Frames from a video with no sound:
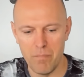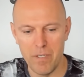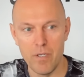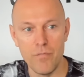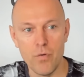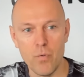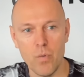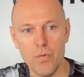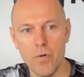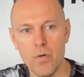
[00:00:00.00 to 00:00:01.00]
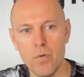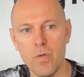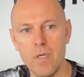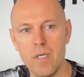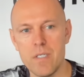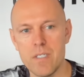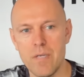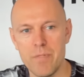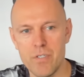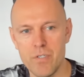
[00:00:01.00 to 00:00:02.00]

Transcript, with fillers: many of you will know, his name is